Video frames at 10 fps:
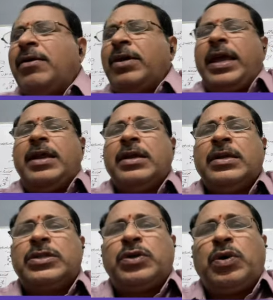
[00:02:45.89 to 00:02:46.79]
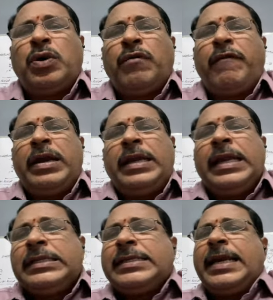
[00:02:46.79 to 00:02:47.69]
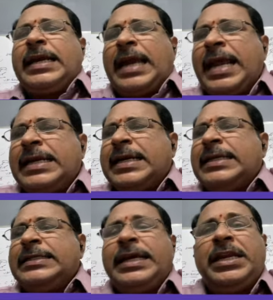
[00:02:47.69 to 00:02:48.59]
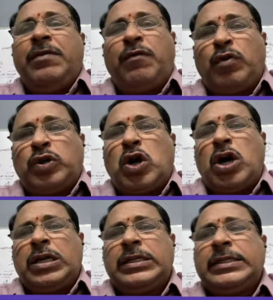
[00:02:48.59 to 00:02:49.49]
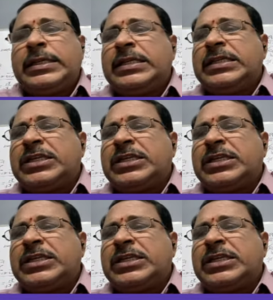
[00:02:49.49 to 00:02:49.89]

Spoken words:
Okay, so when incident light containing photons